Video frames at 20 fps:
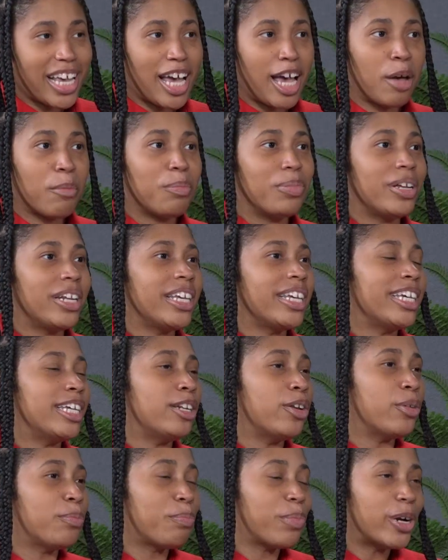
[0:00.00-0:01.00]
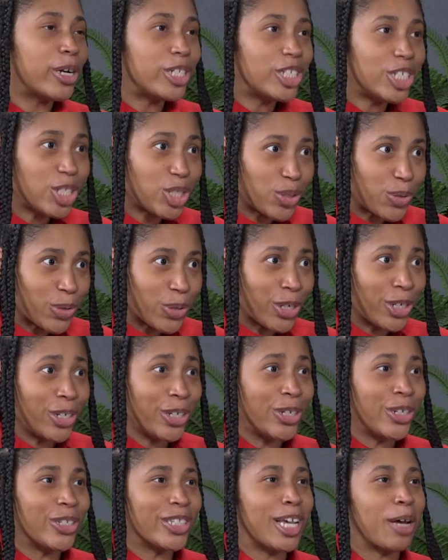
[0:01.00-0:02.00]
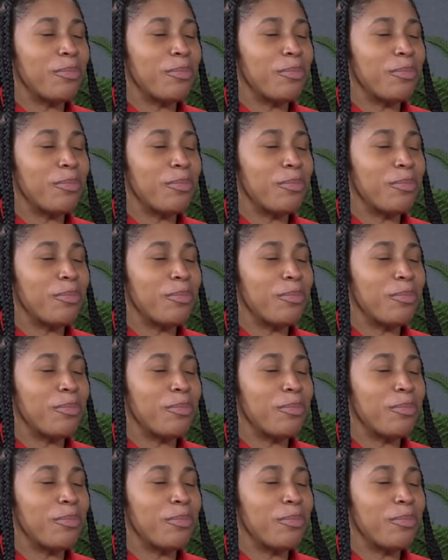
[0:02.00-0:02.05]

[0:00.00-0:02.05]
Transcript: I'm putting in purchase orders.